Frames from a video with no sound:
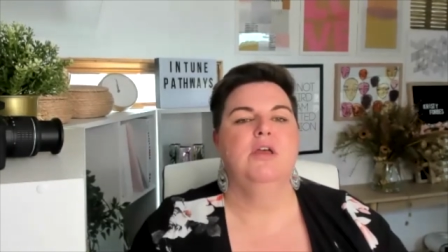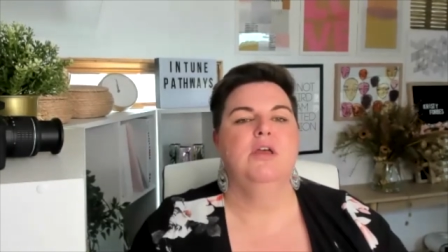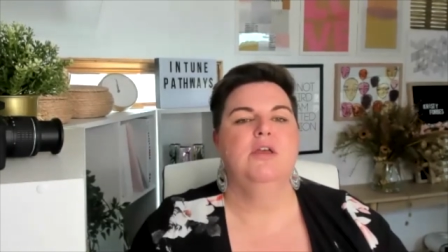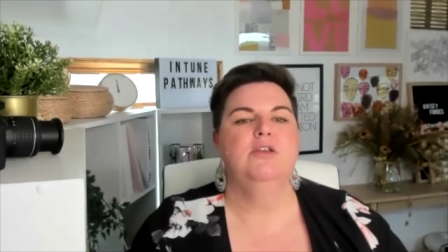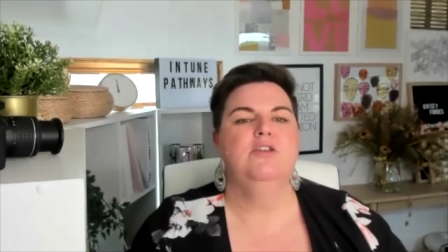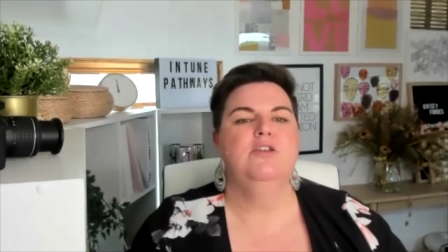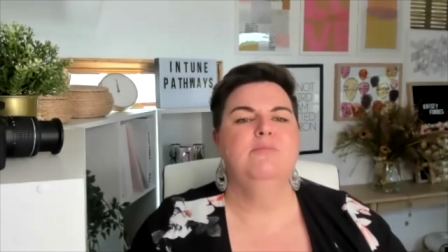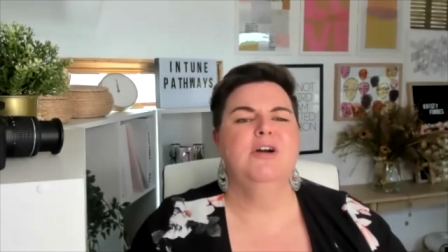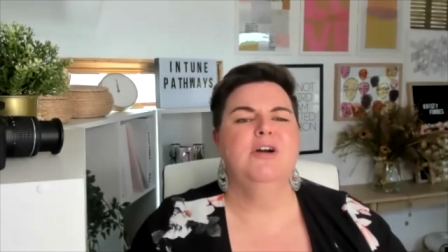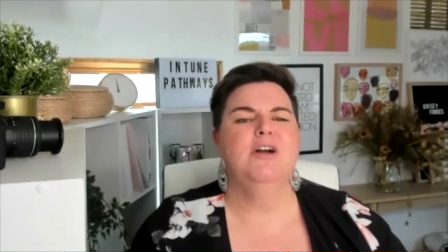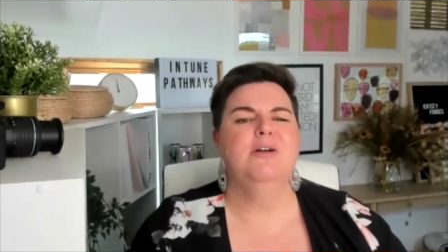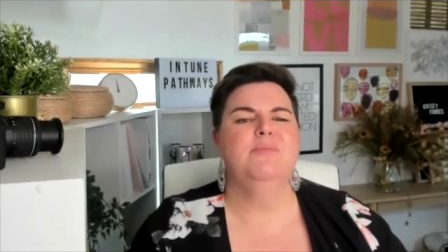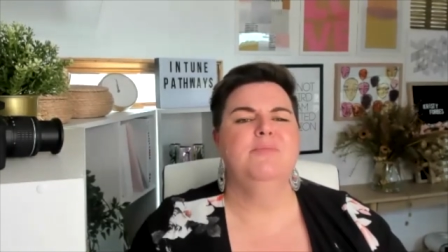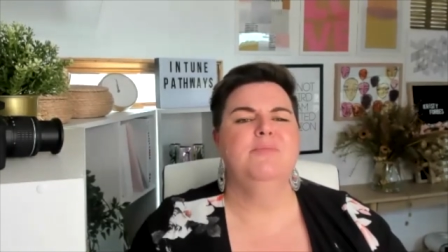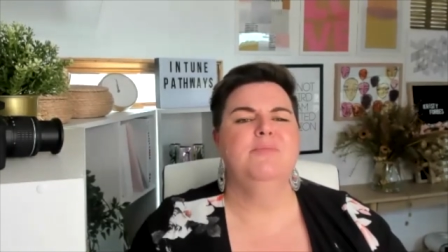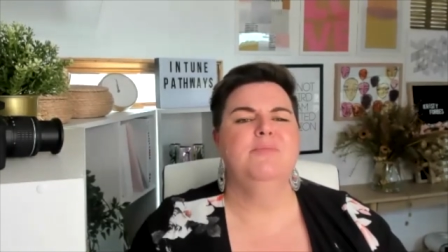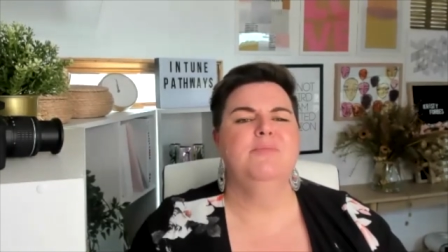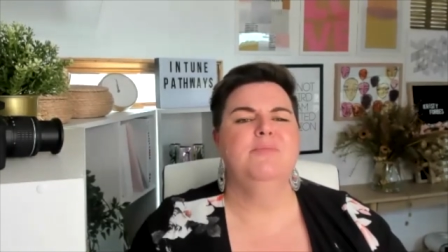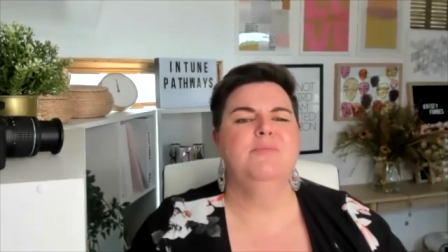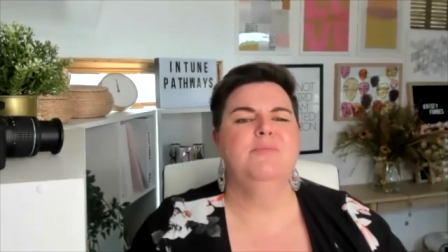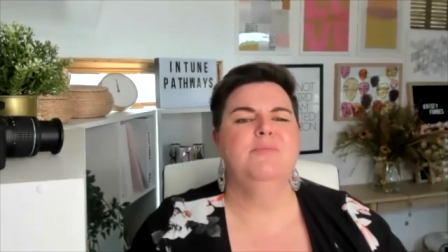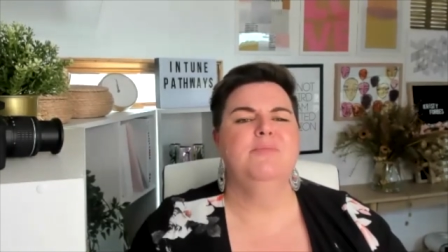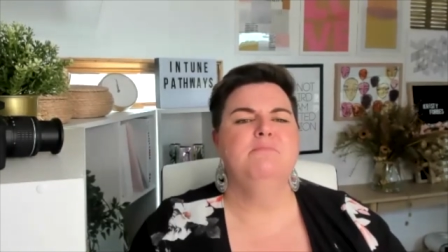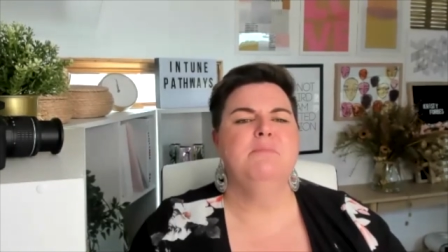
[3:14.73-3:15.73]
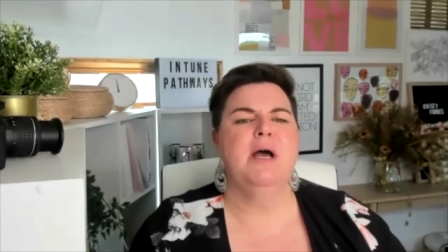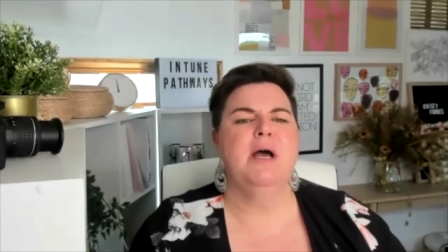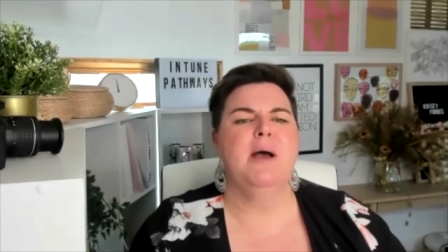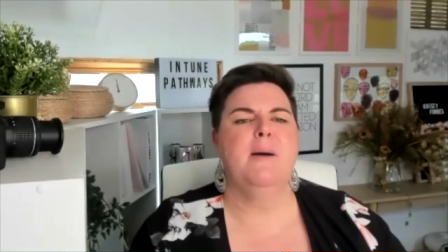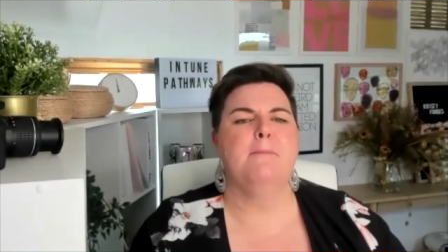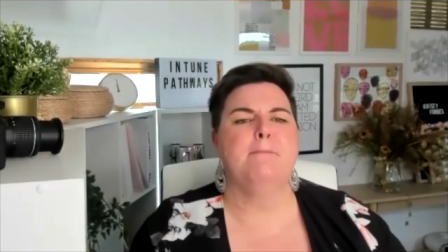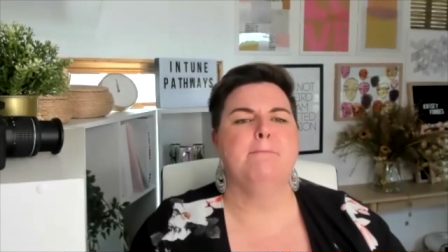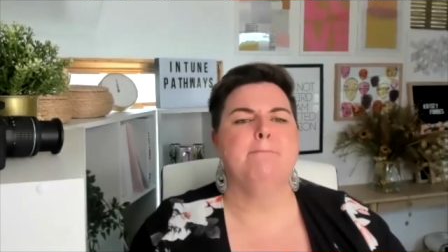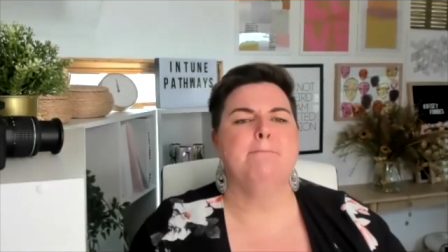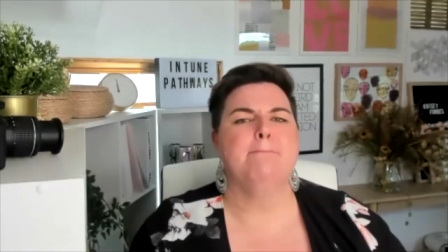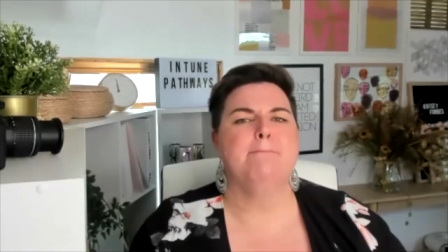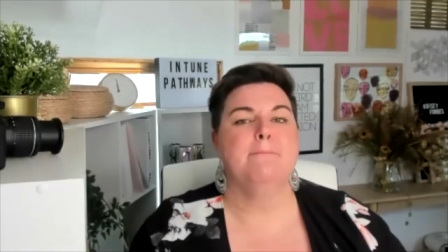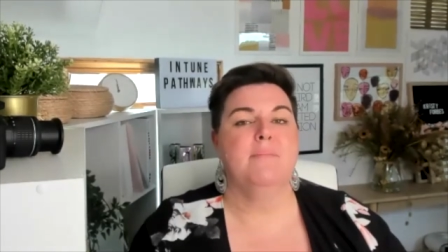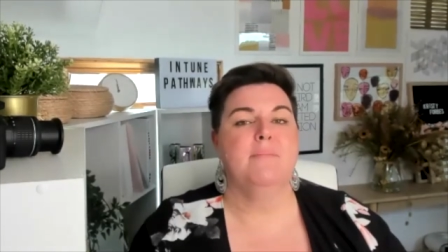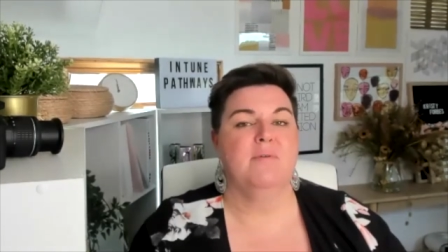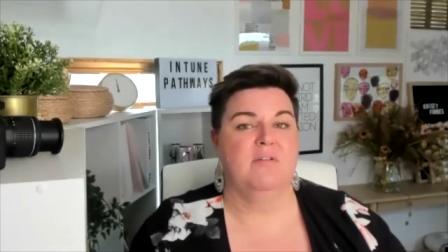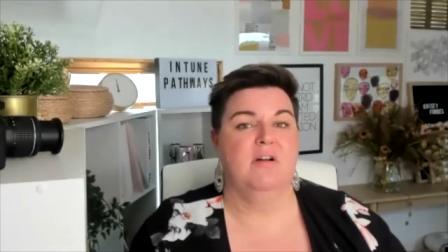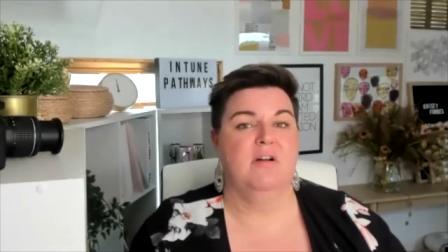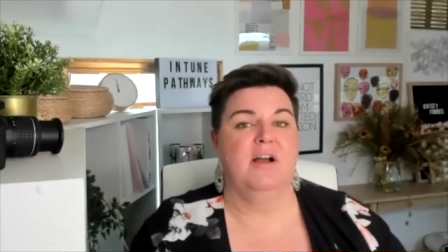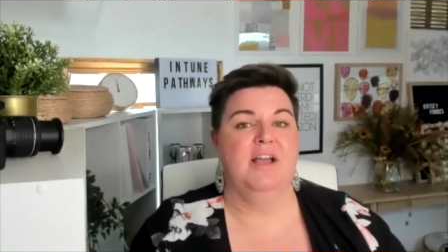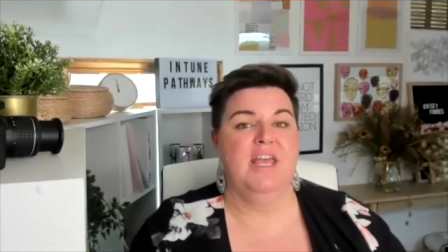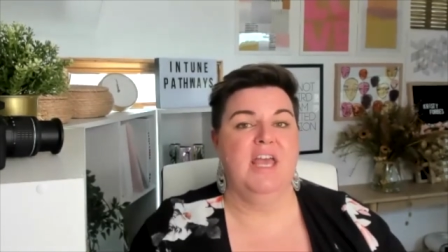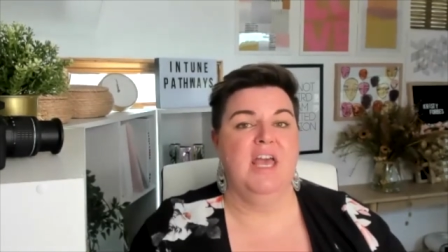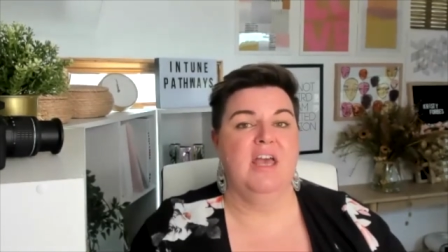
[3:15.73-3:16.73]
You might be a weird mum.
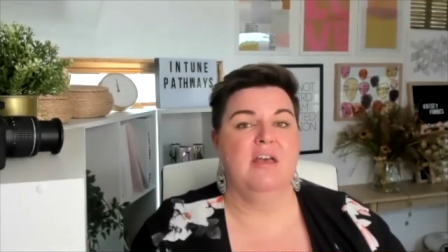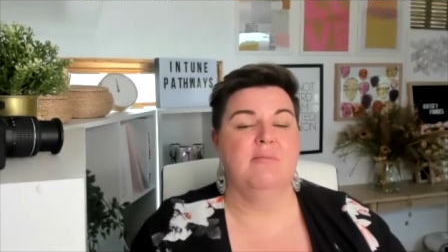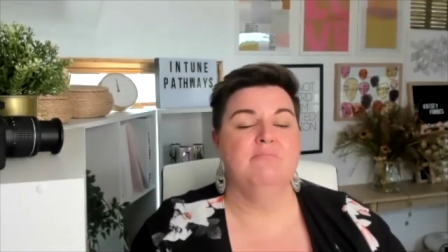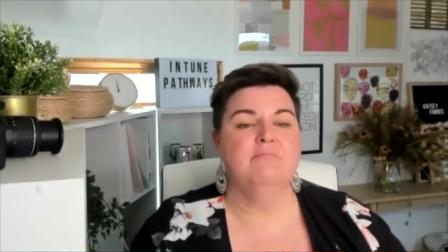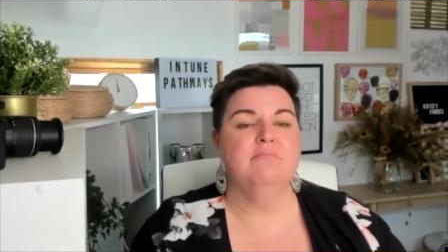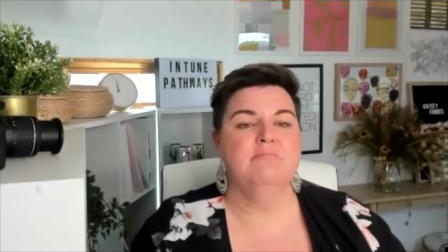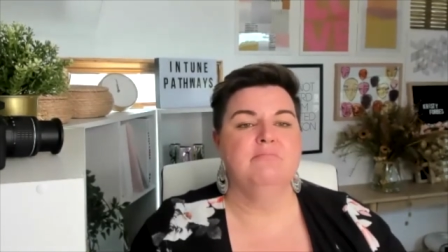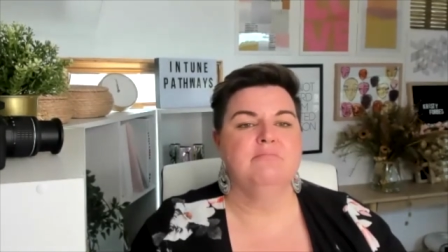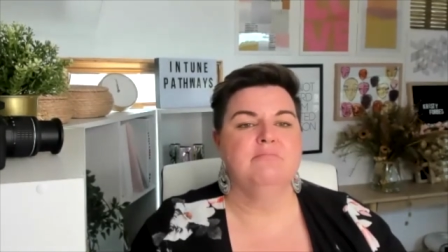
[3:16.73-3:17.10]
I am.